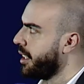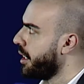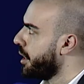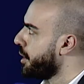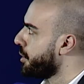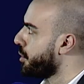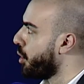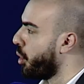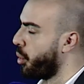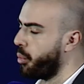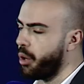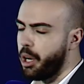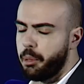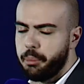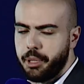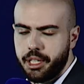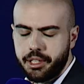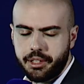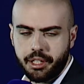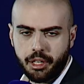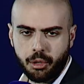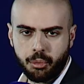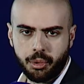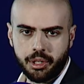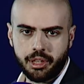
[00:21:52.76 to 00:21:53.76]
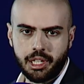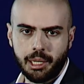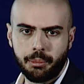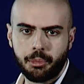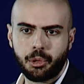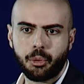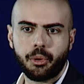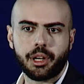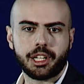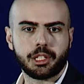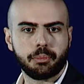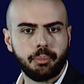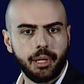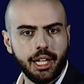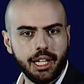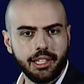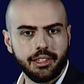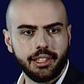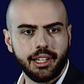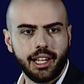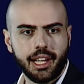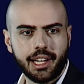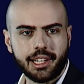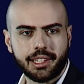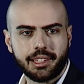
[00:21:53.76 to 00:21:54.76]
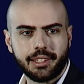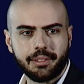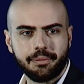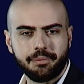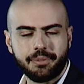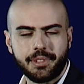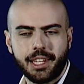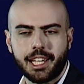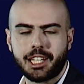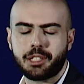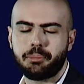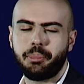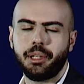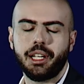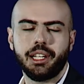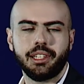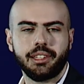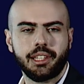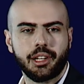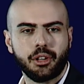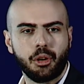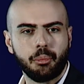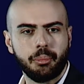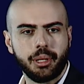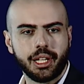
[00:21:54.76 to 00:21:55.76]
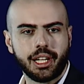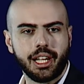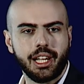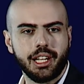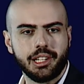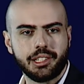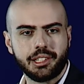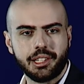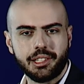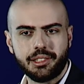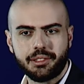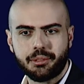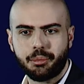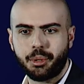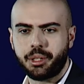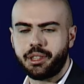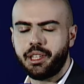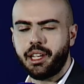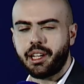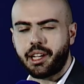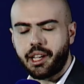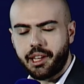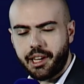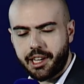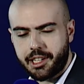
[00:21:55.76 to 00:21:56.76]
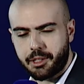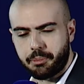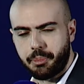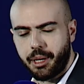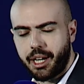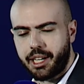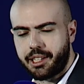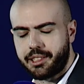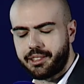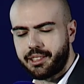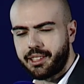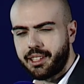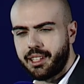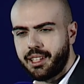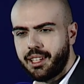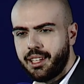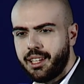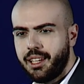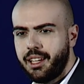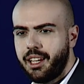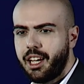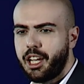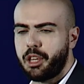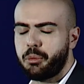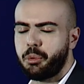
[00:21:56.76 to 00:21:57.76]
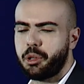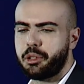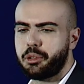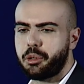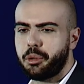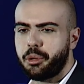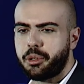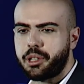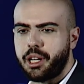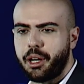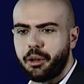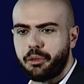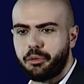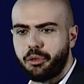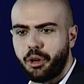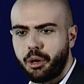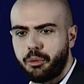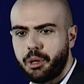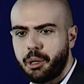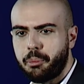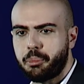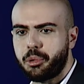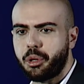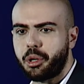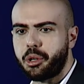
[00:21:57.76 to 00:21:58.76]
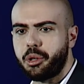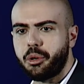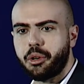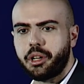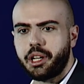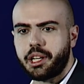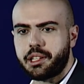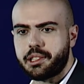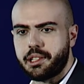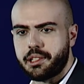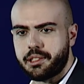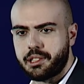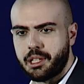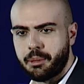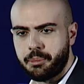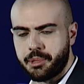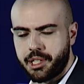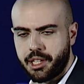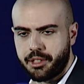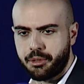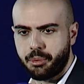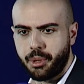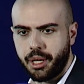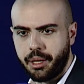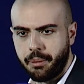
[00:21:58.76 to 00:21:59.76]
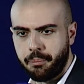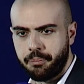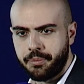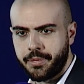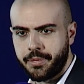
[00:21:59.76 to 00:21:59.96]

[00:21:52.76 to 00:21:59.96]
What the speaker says: So we're meeting with them to explain the Act, explain their obligations, what they can expect, and what to look out for when procuring systems as well.